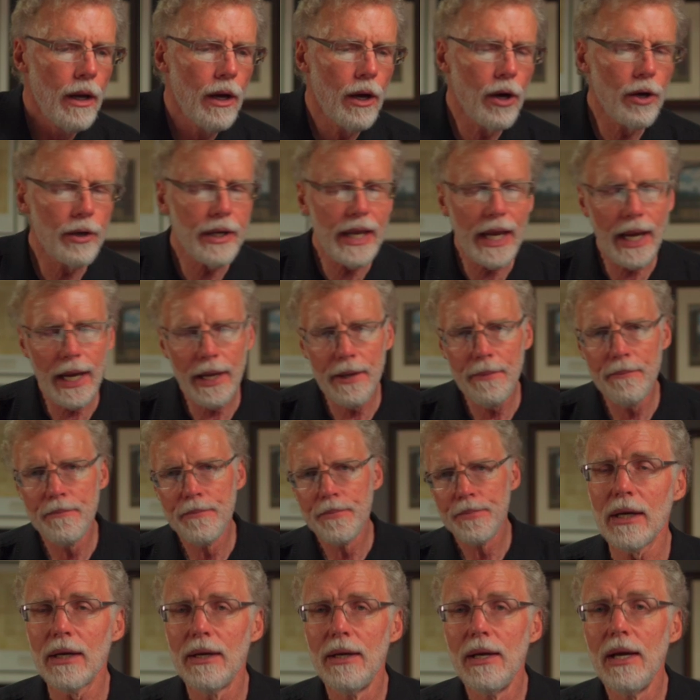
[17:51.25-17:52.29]
Okay.
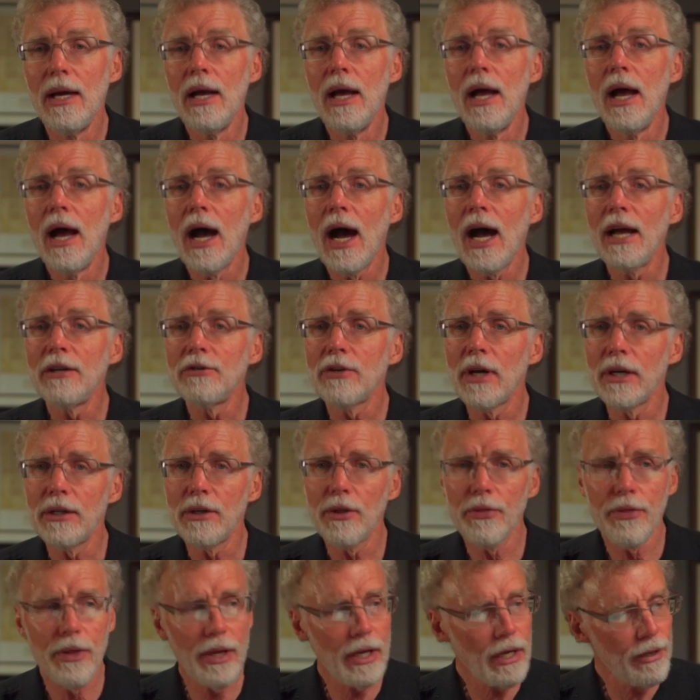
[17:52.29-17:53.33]
I tried
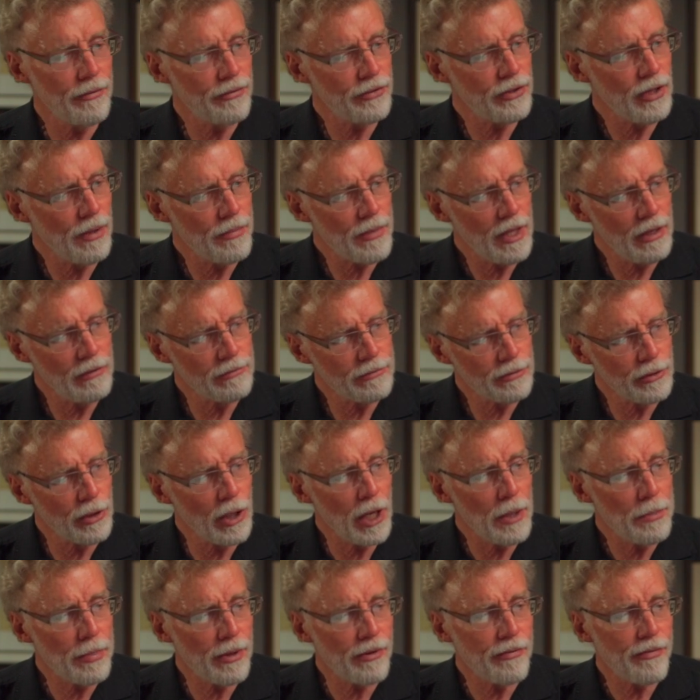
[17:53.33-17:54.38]
to think of something
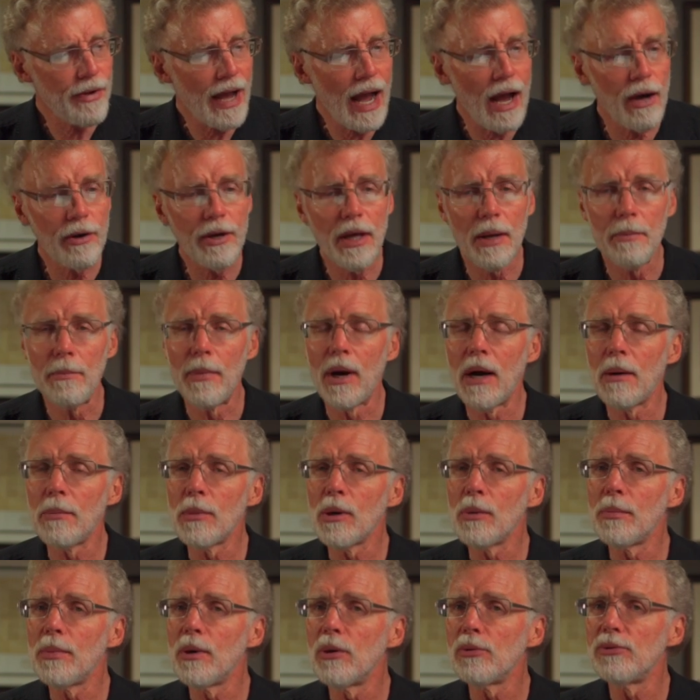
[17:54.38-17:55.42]
really profound and
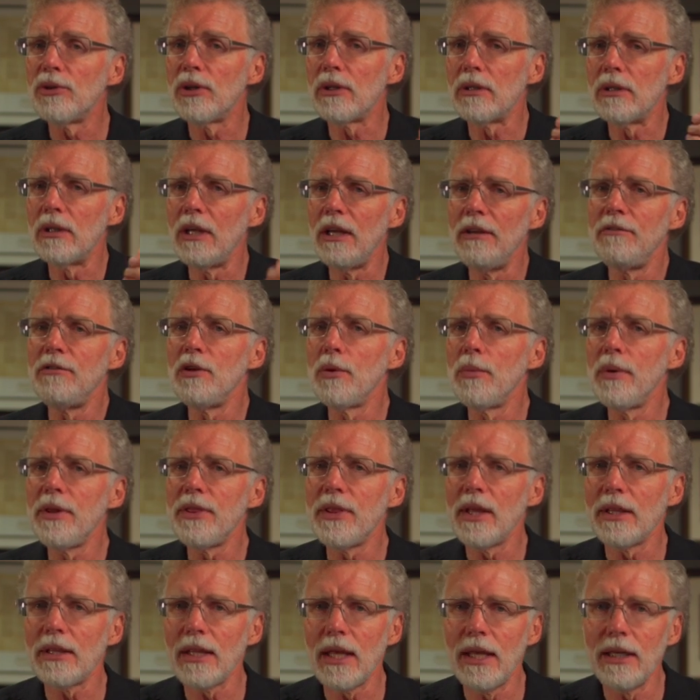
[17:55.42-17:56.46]
memorable to leave you
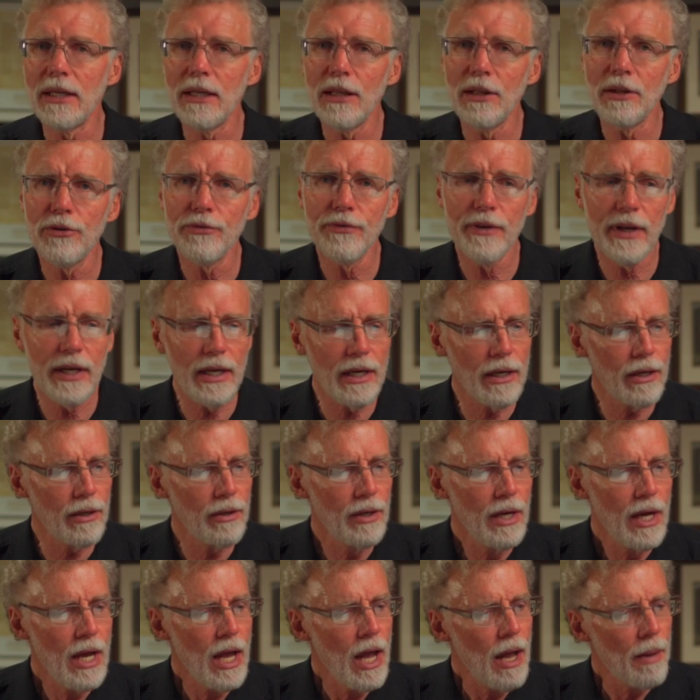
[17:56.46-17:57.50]
with at the end of this video,
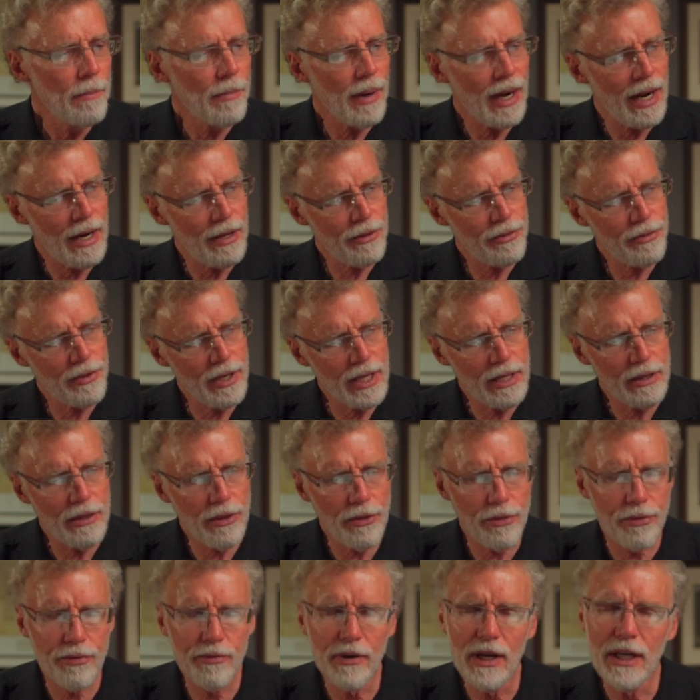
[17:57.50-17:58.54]
but I think the
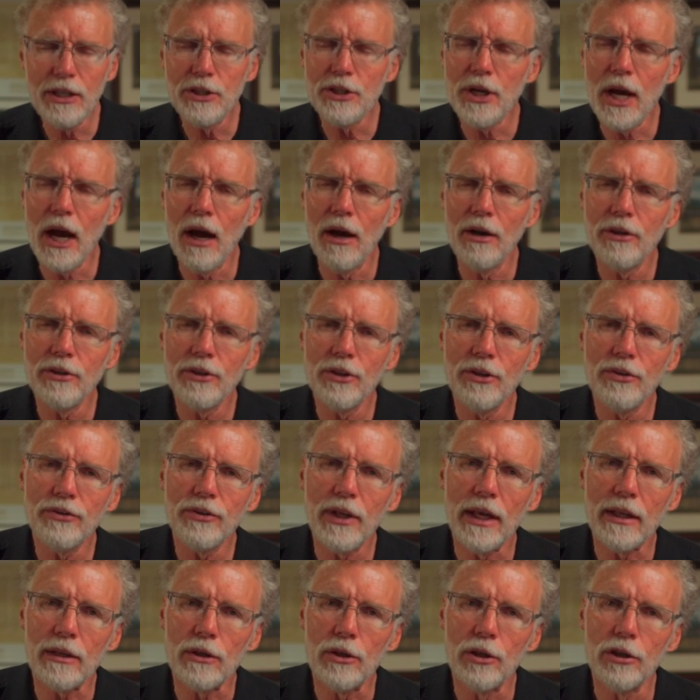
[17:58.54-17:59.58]
three challenges
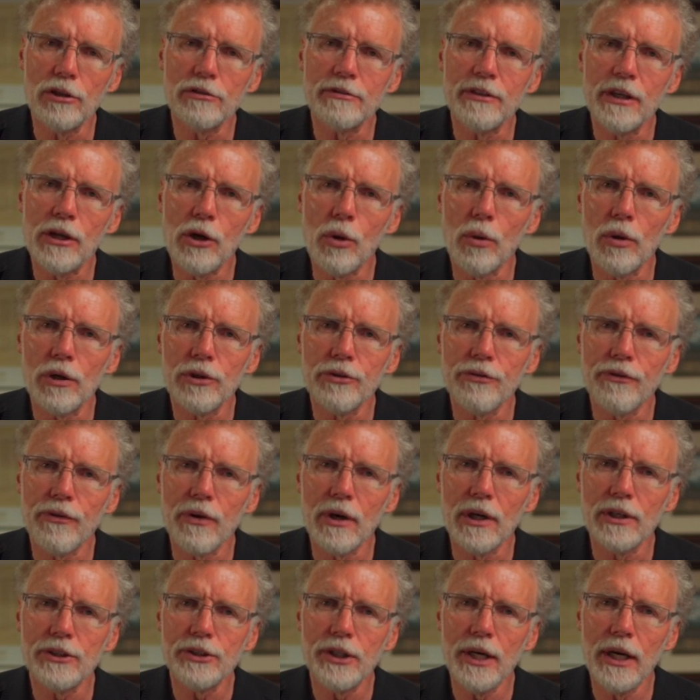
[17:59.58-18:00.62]
that Luke records
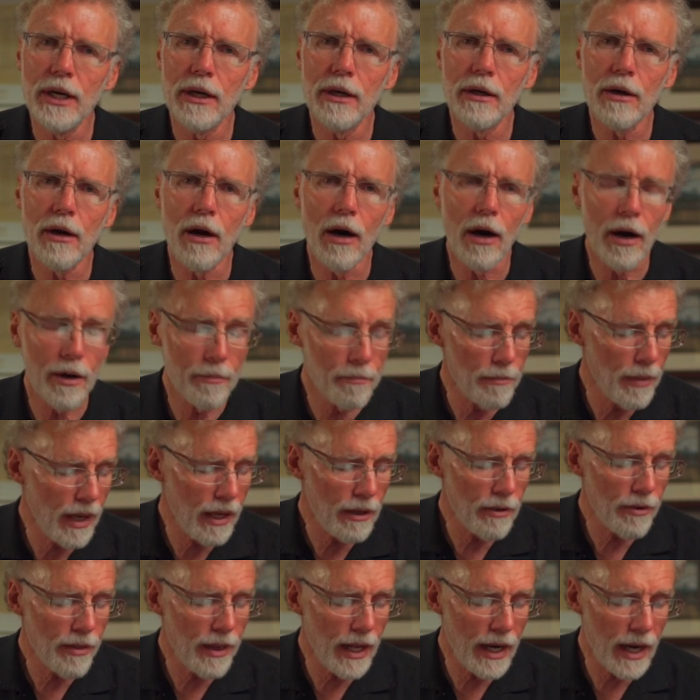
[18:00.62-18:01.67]
for us here are
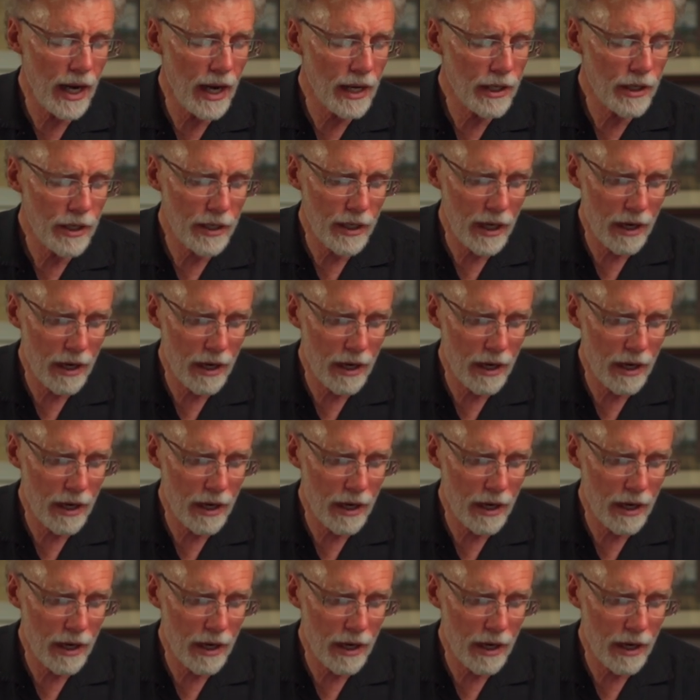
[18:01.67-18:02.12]
better than I could